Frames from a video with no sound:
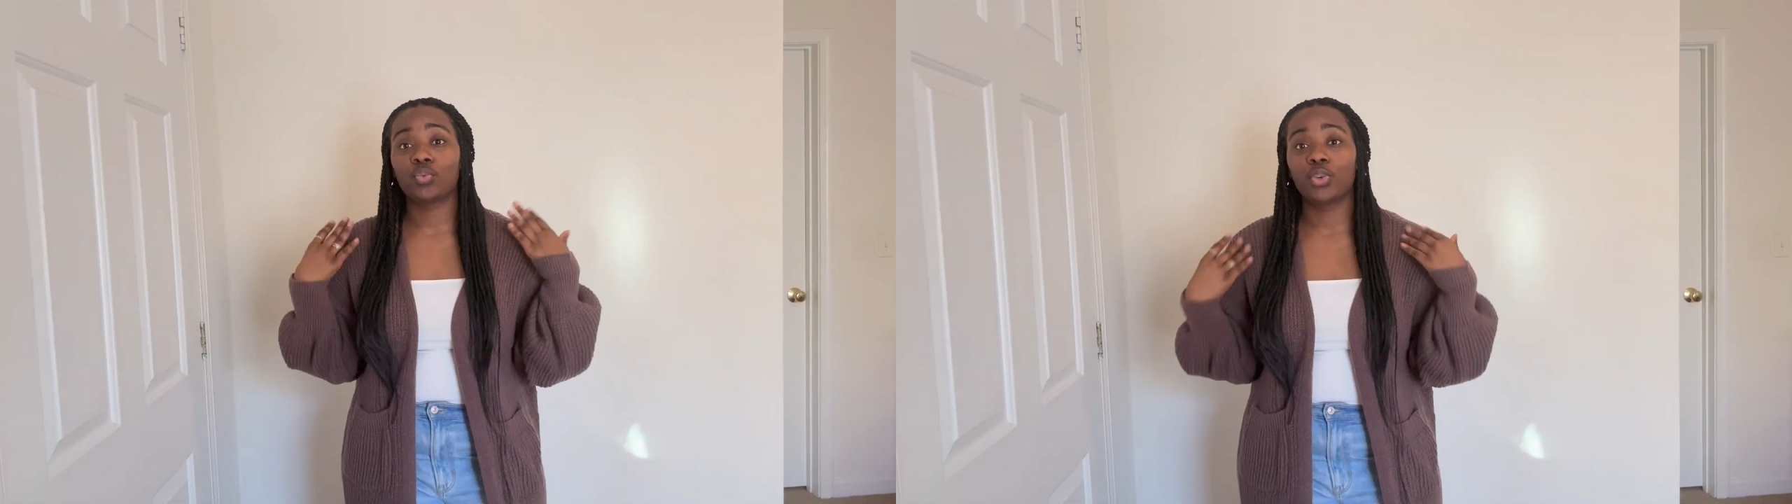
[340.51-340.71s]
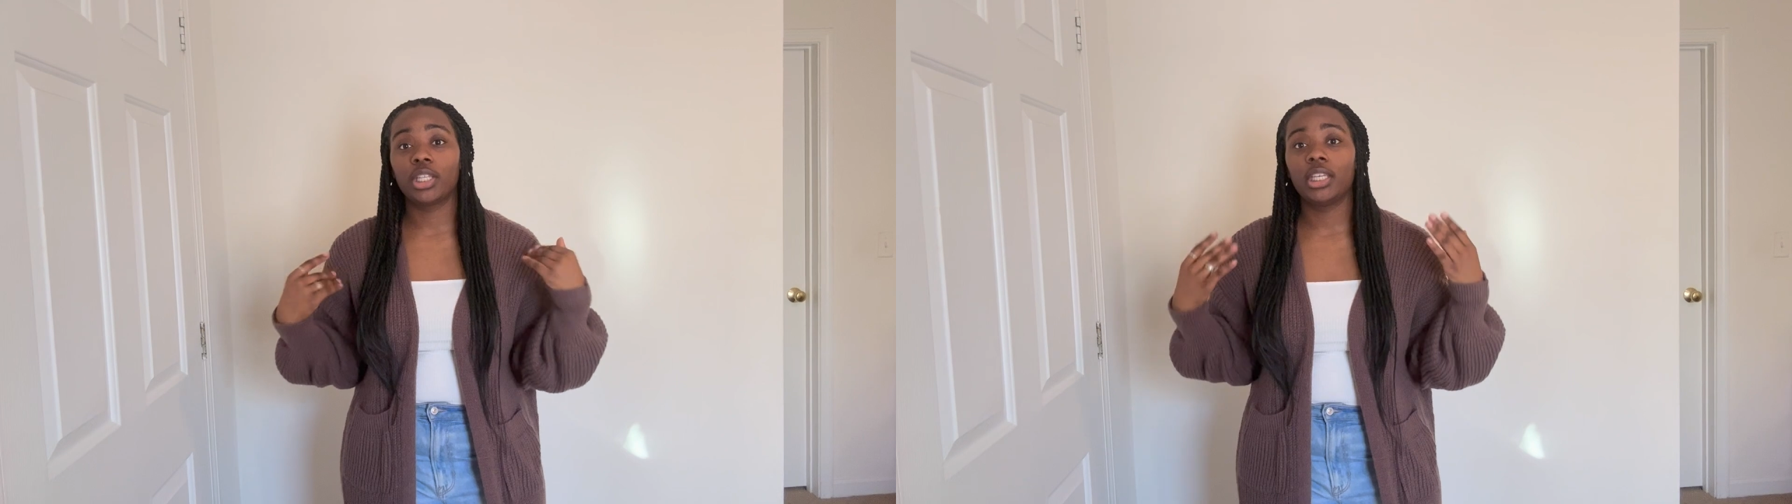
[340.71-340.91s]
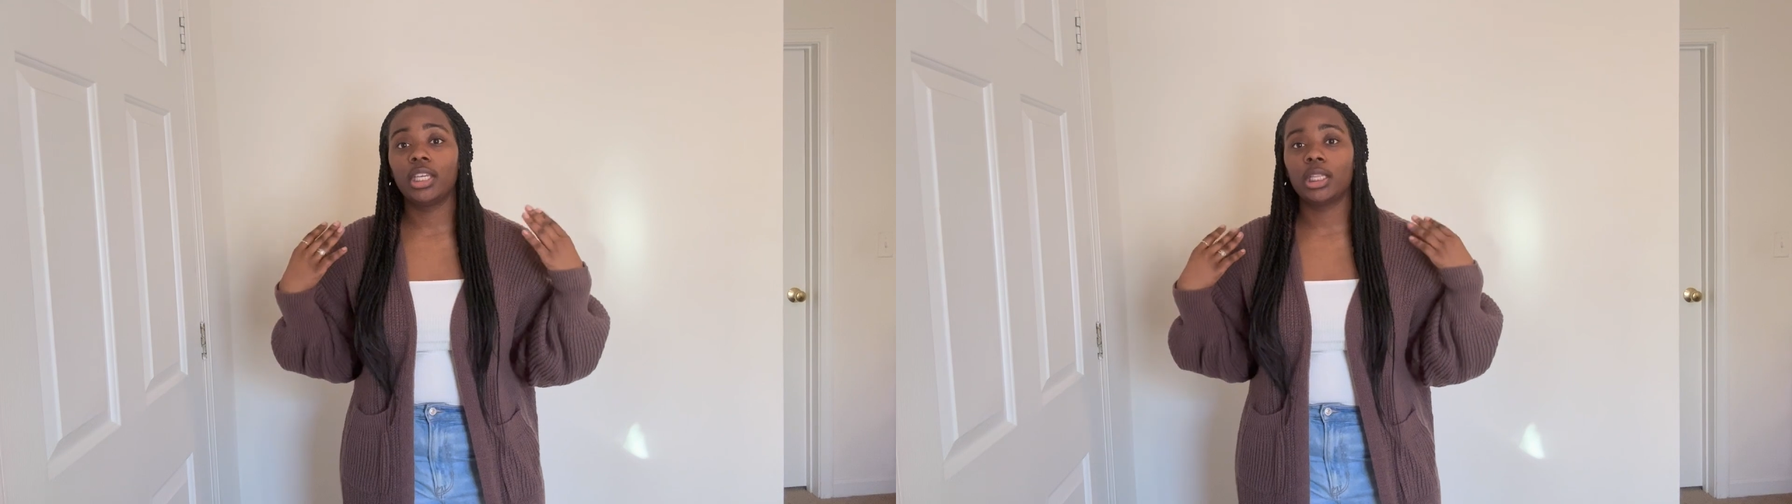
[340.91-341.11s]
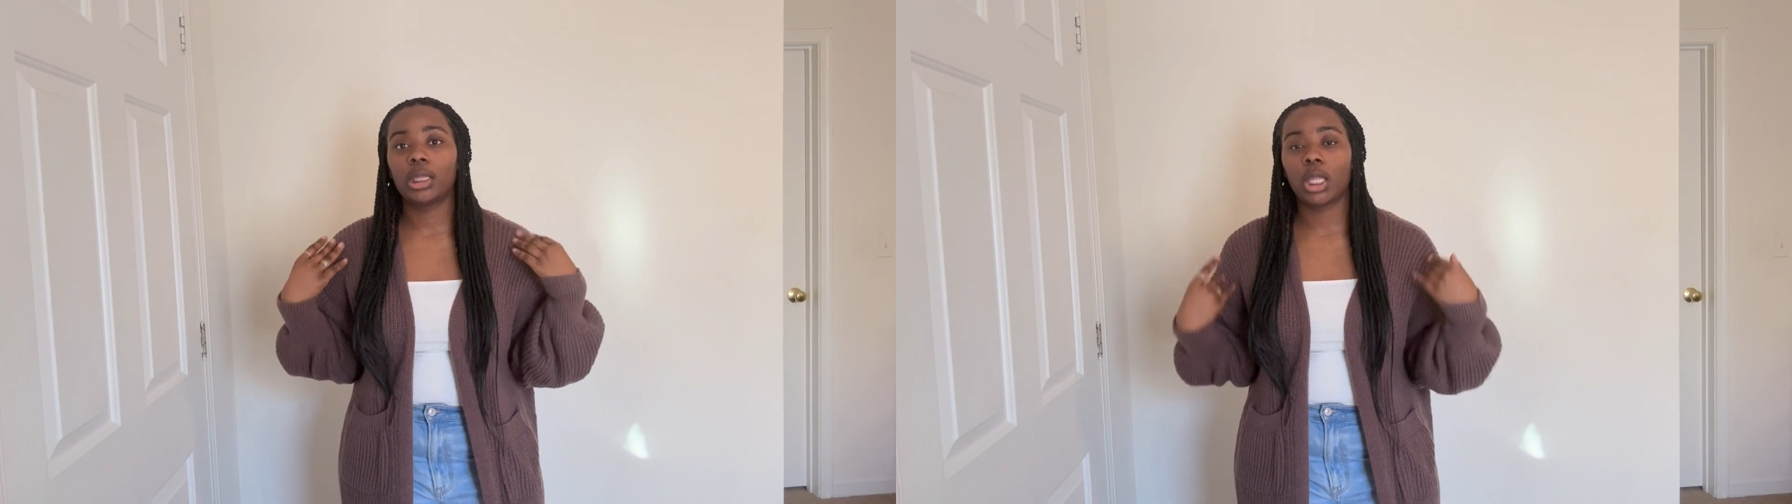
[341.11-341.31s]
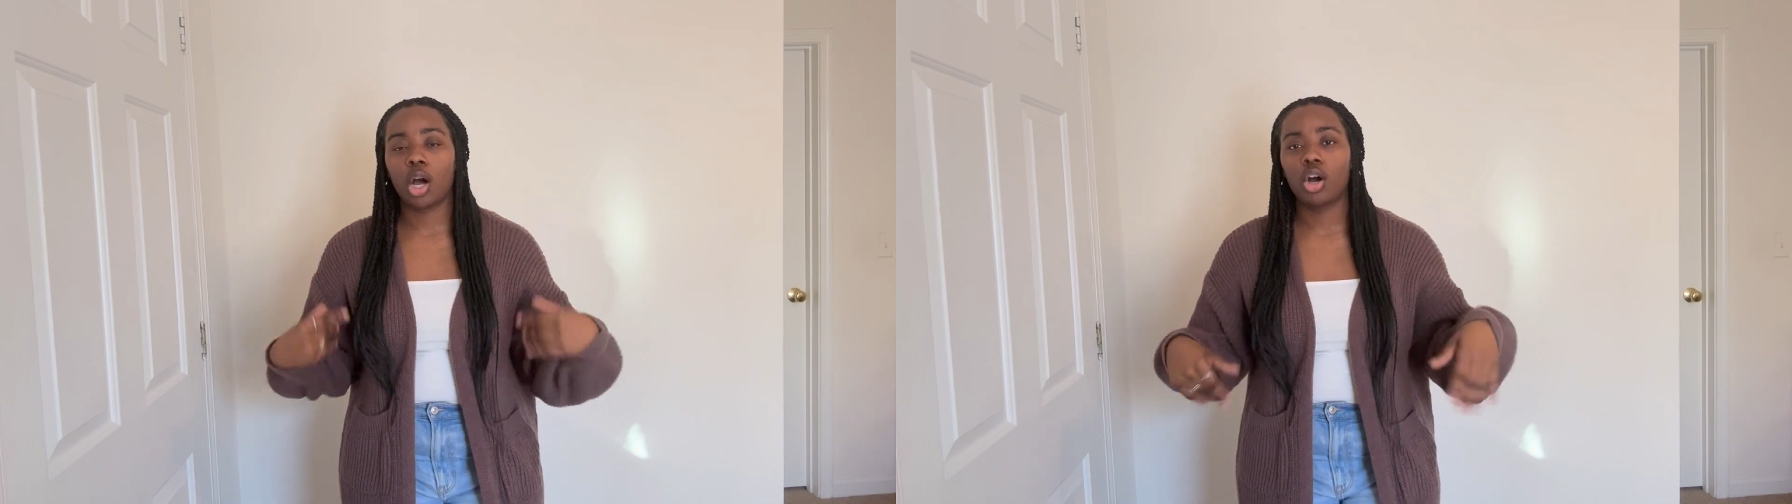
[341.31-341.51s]
really
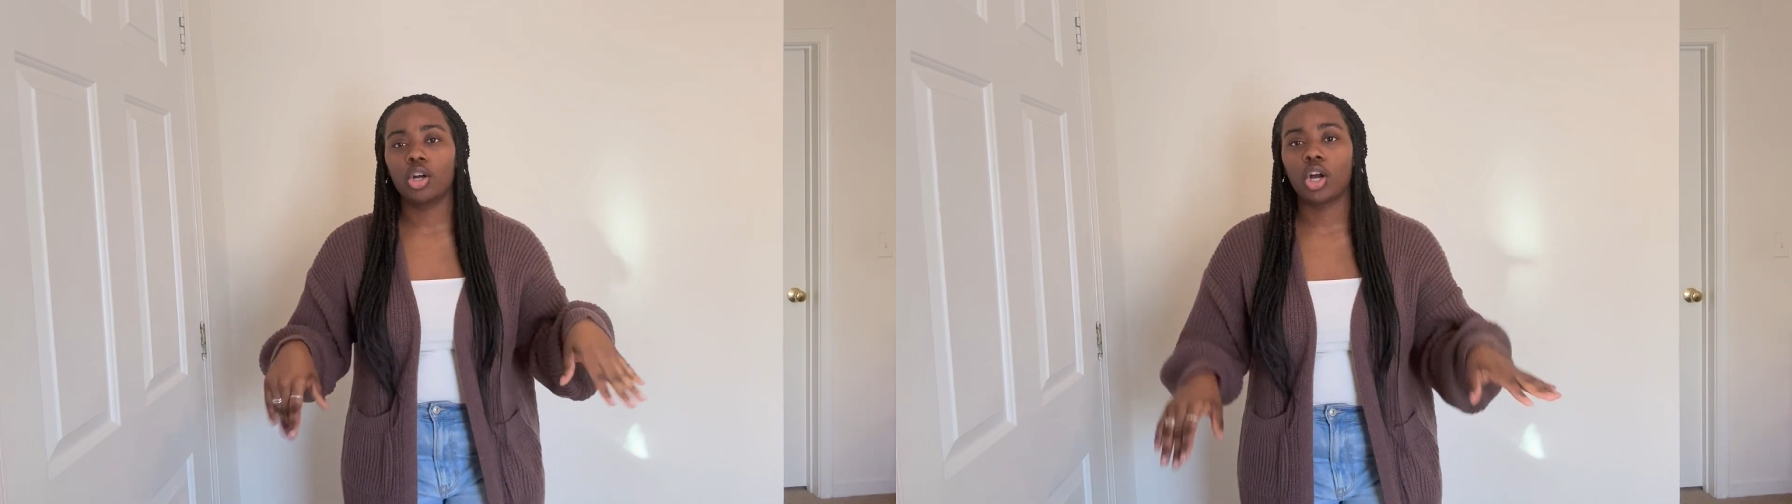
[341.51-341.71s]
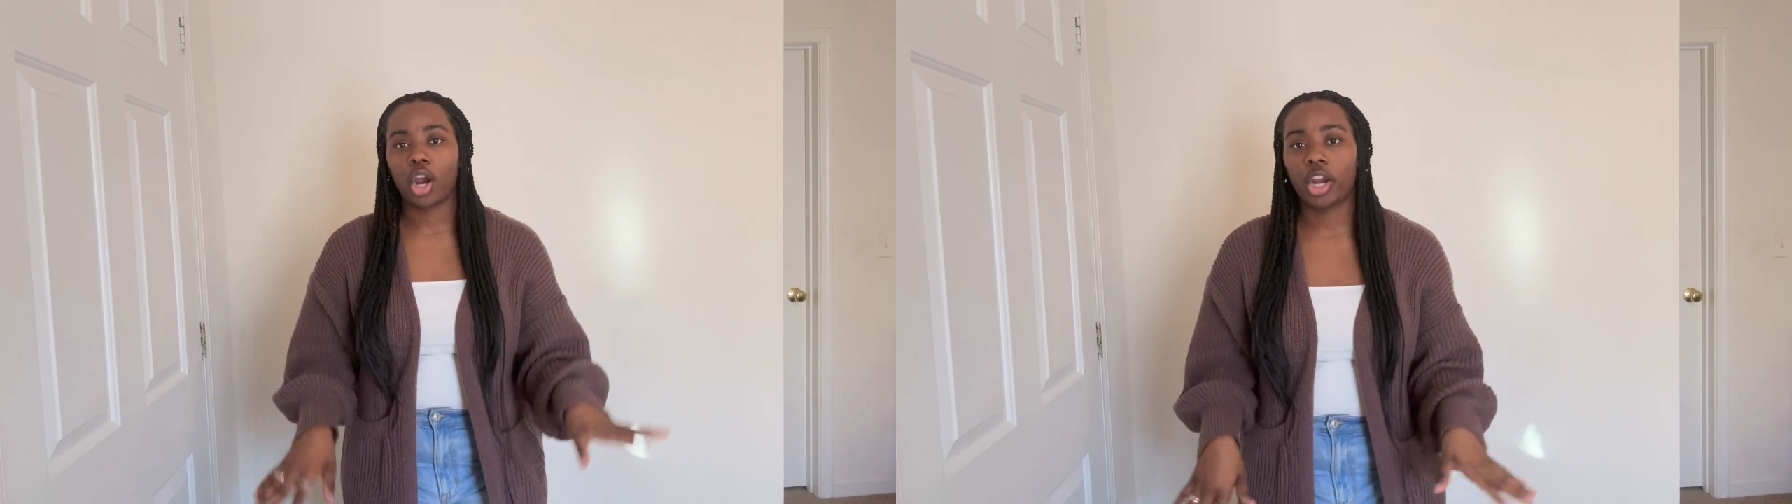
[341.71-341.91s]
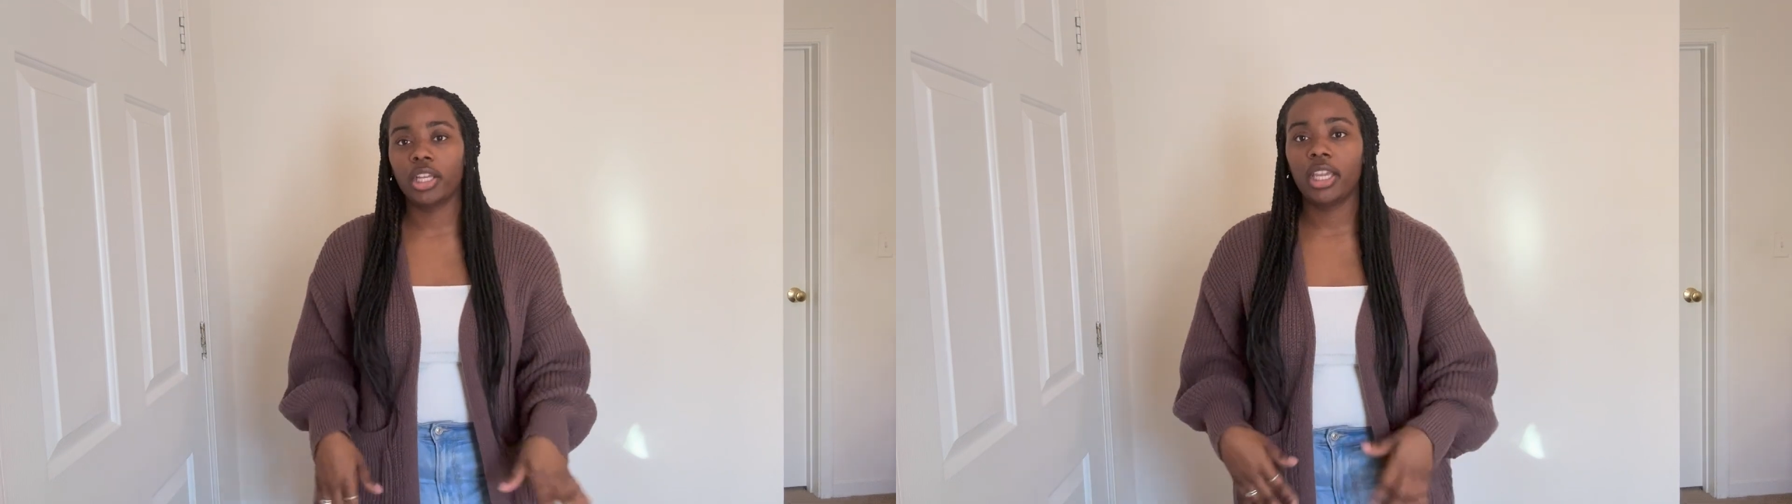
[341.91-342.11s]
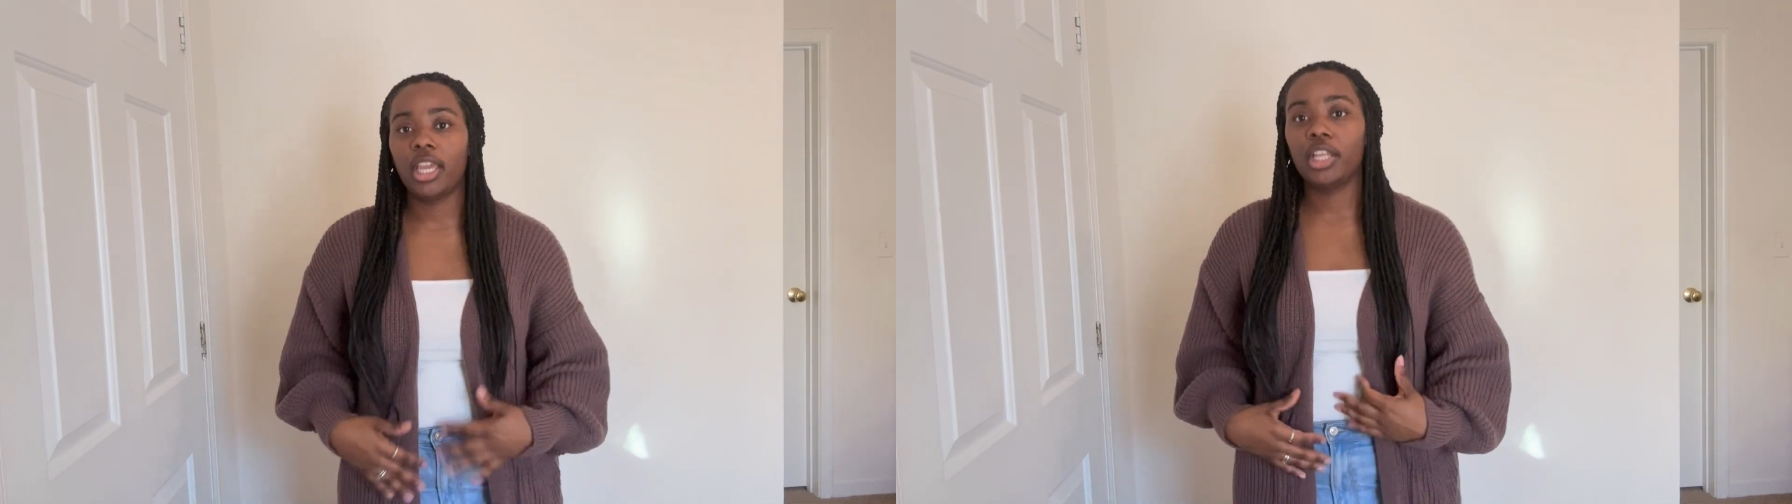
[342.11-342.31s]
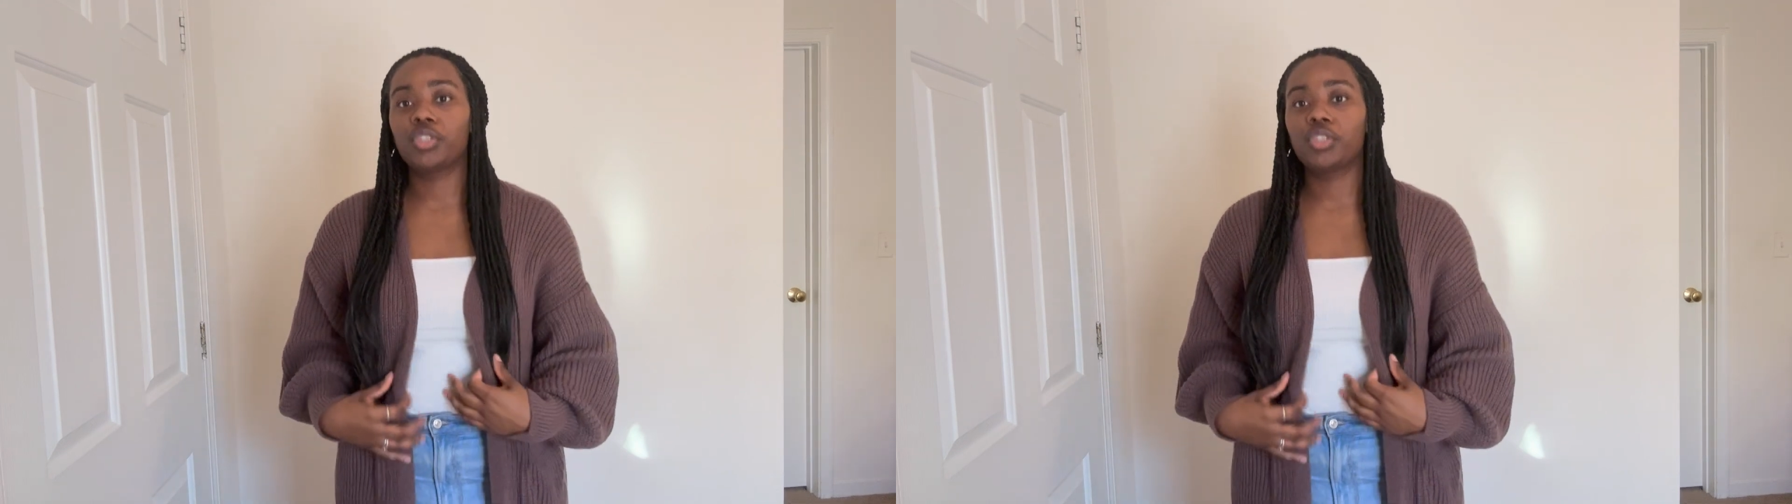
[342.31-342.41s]
long cardigan.